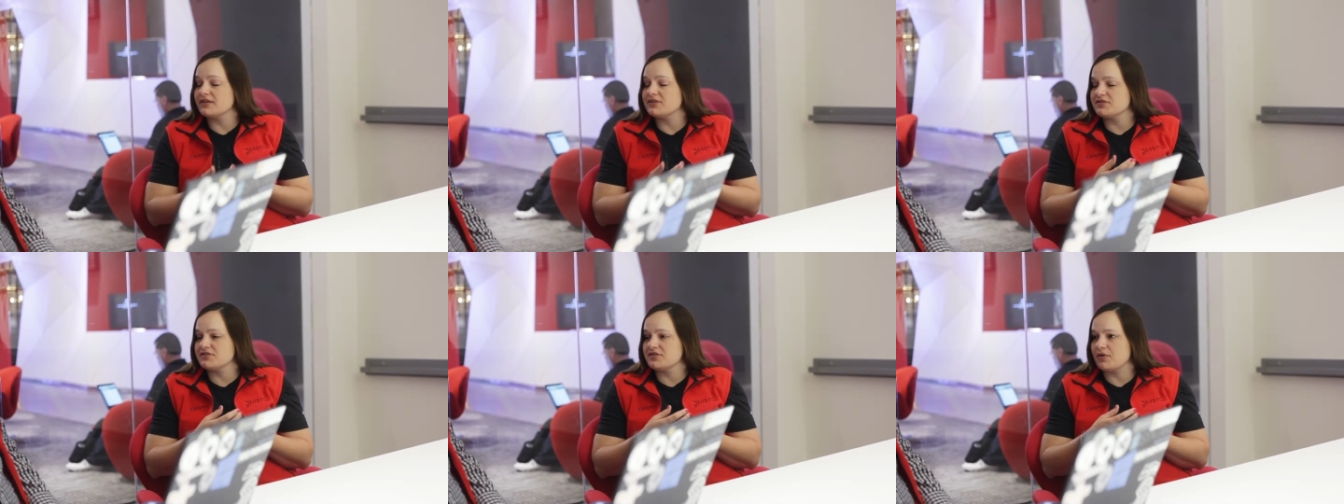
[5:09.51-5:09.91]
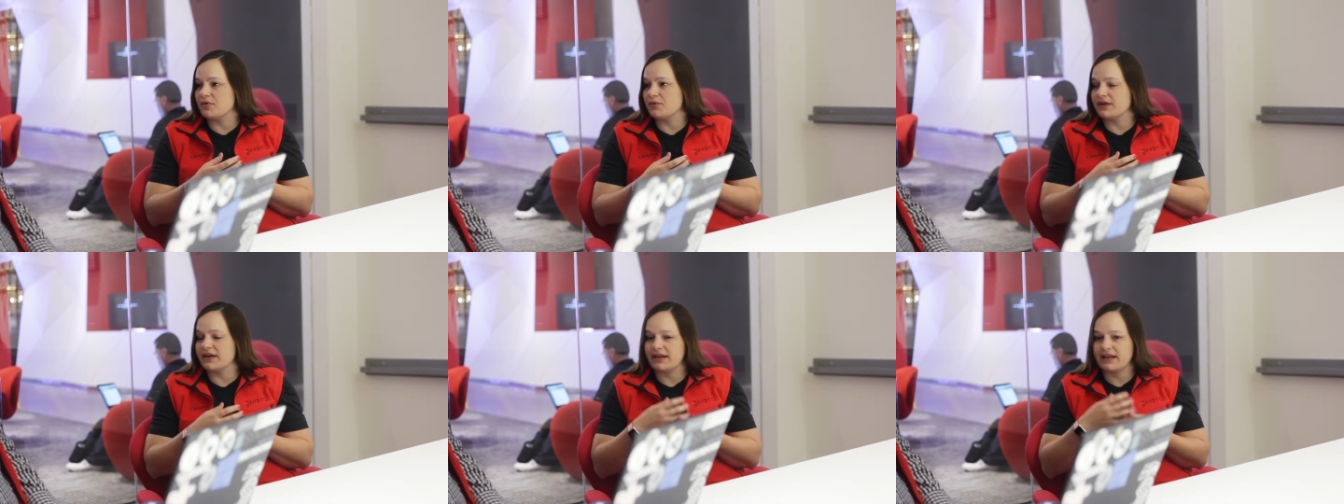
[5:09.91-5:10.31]
So
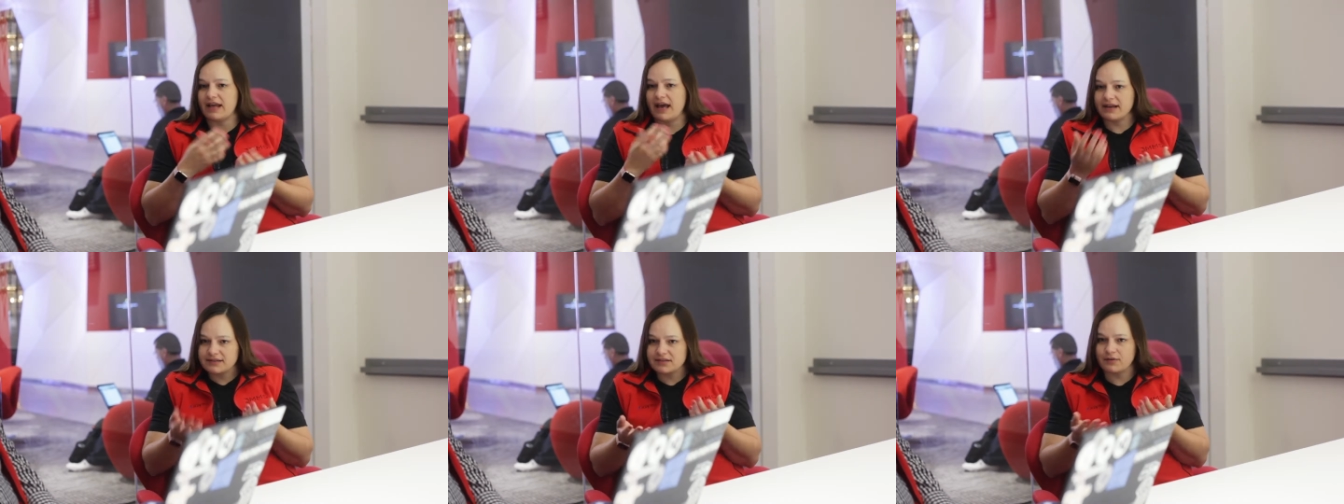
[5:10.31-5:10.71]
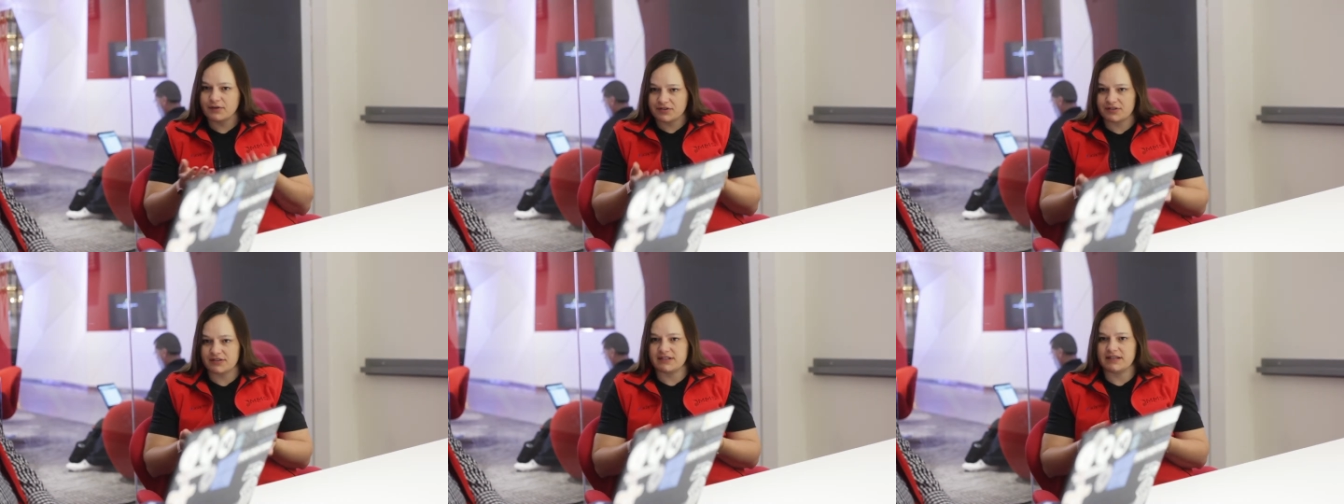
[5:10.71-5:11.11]
when I get asked
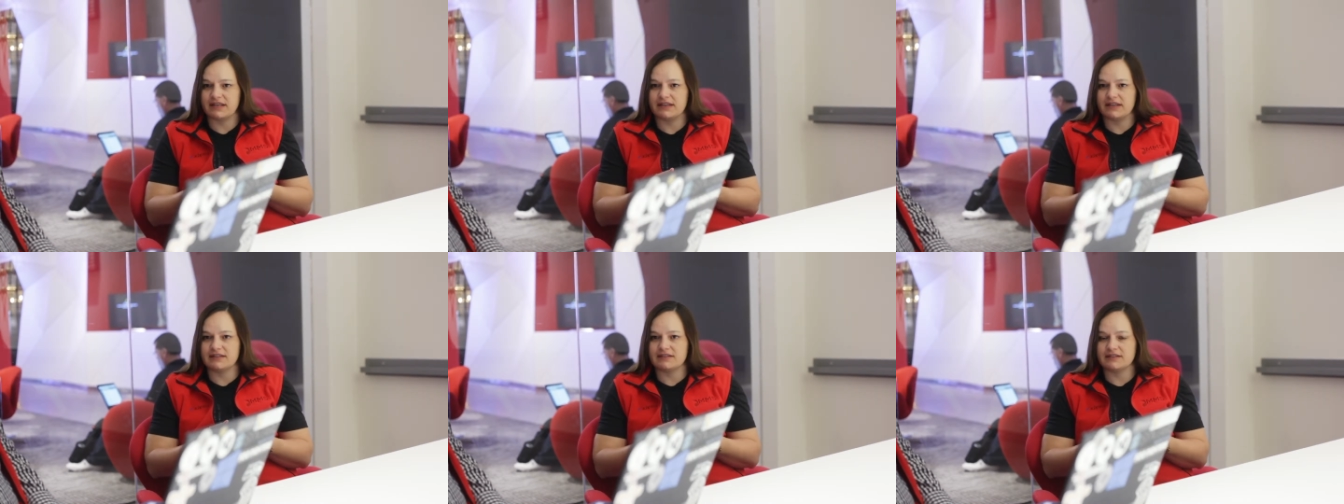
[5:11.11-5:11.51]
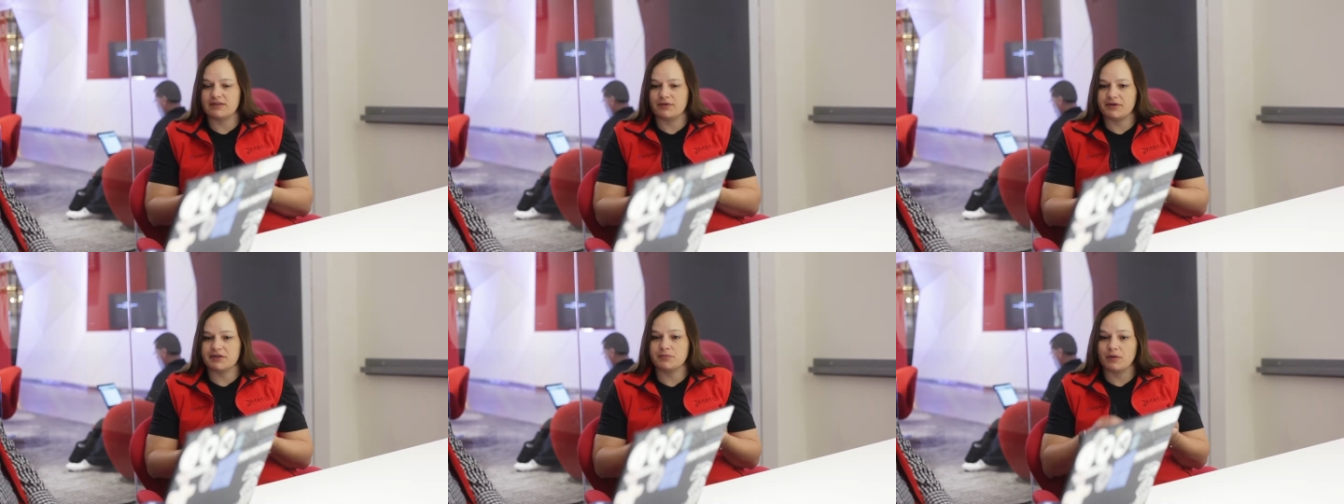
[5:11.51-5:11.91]
questions like this, it's
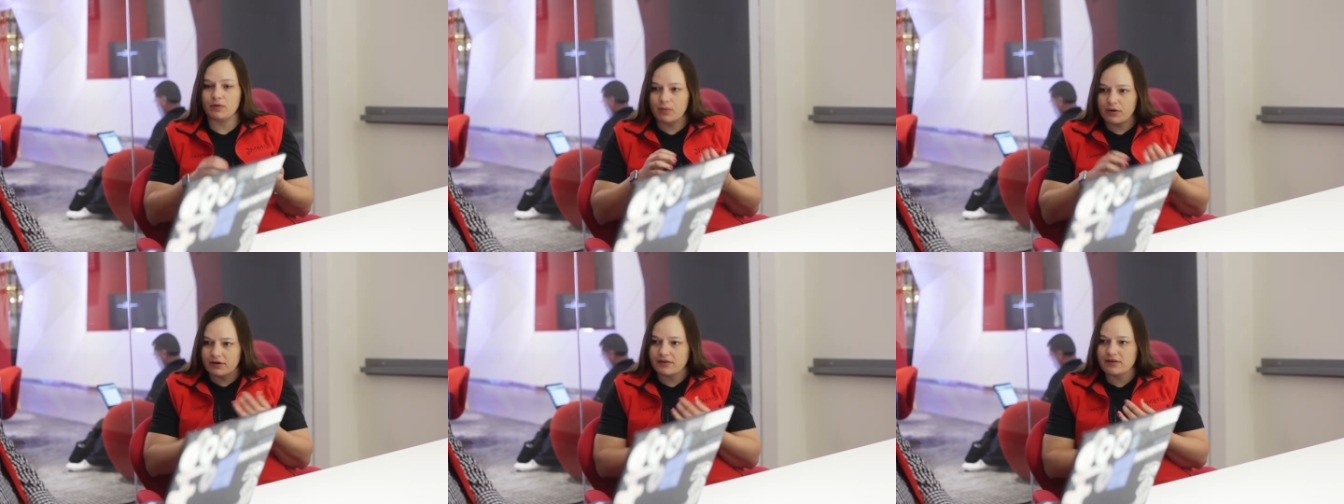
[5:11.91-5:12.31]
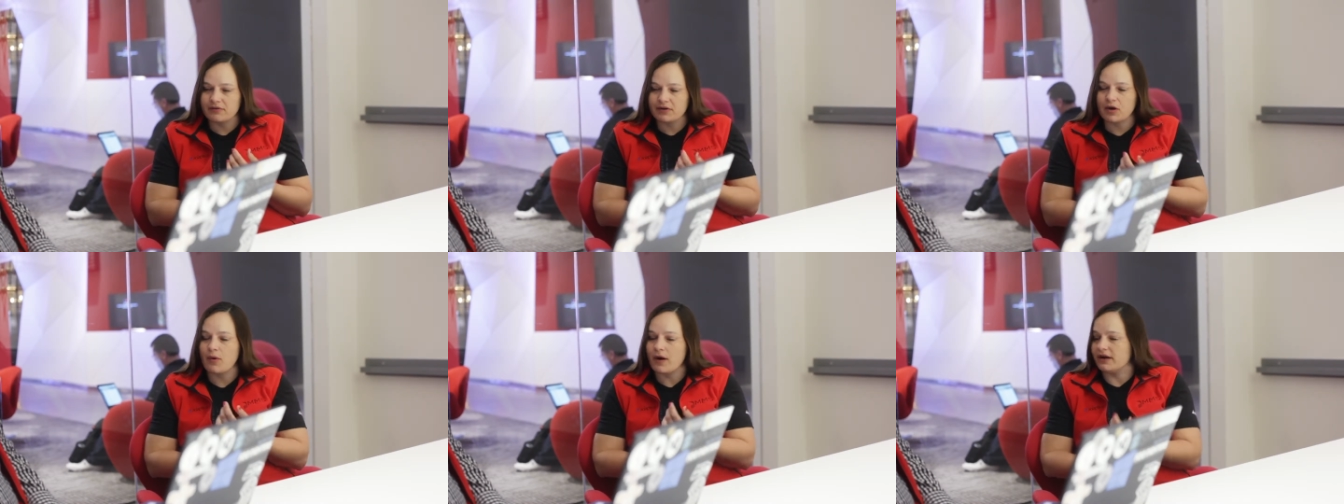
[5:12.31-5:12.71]
always, well, what are the
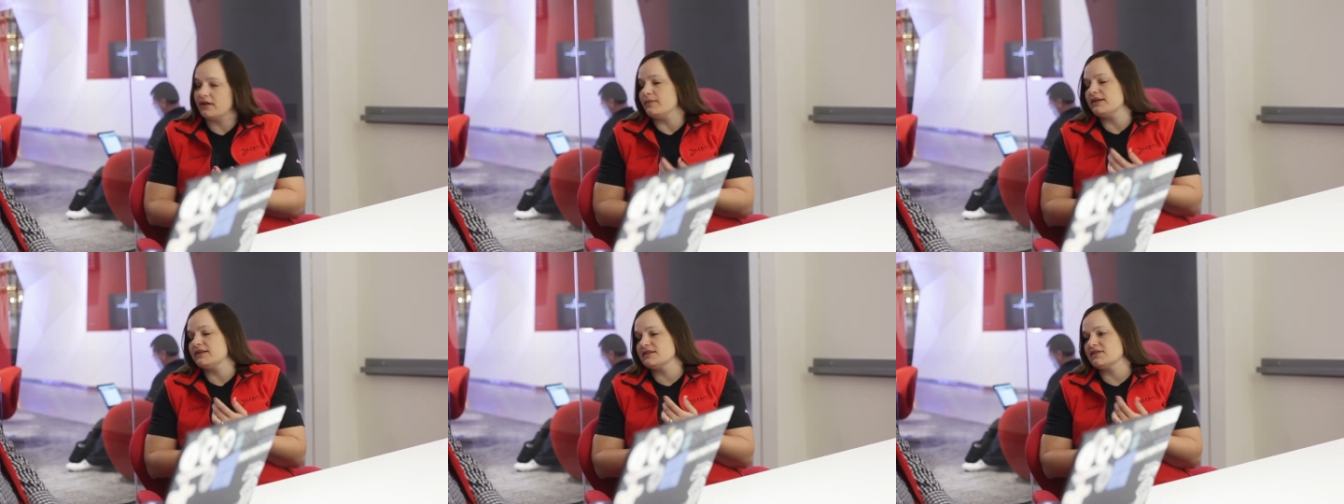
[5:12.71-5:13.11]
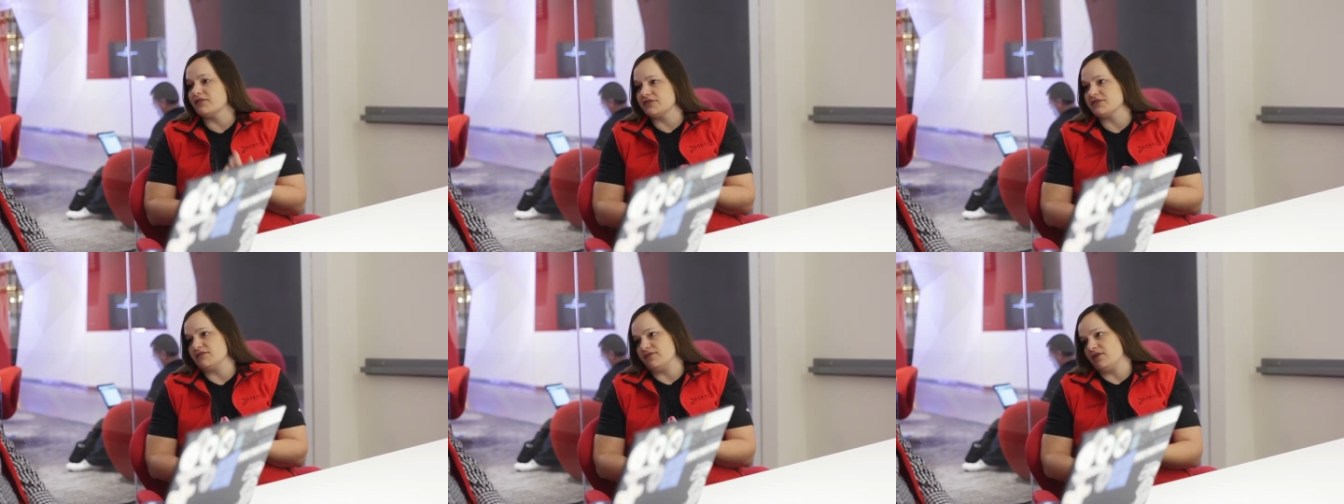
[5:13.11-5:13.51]
requirements,
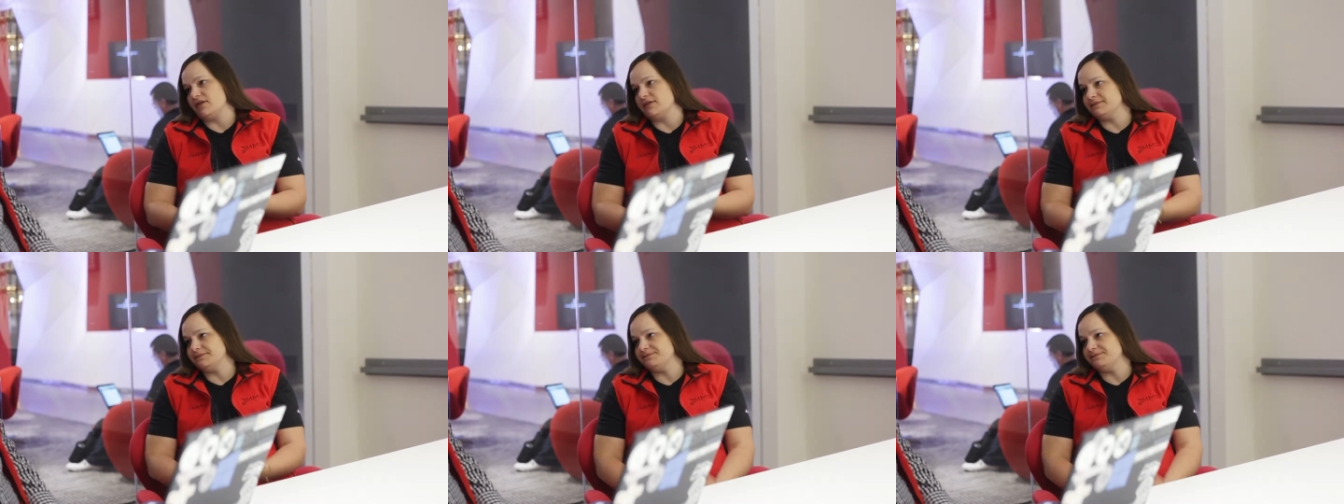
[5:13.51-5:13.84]
first of all?